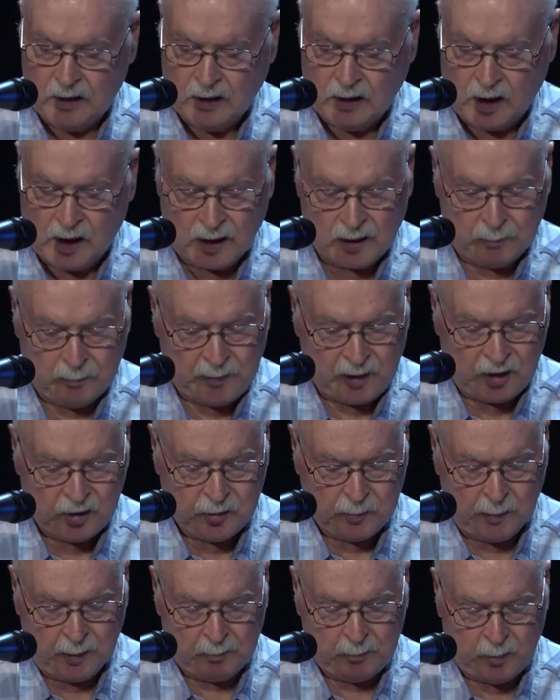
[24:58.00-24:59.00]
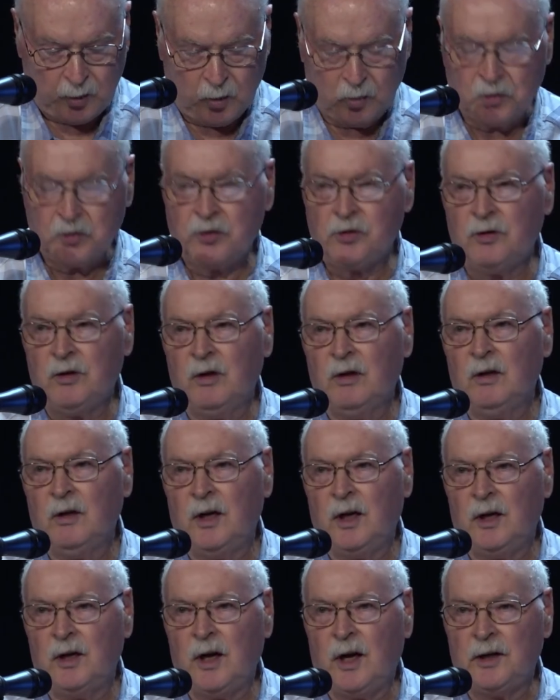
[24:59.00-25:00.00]
on a basement post
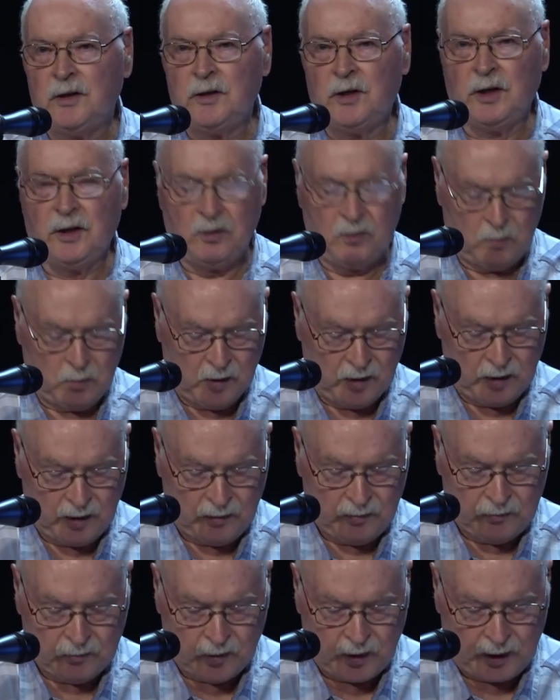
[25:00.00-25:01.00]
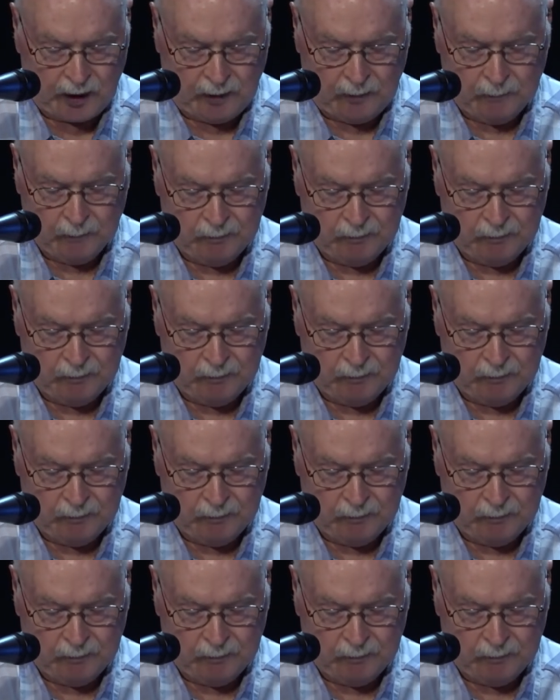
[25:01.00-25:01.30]
in 1923.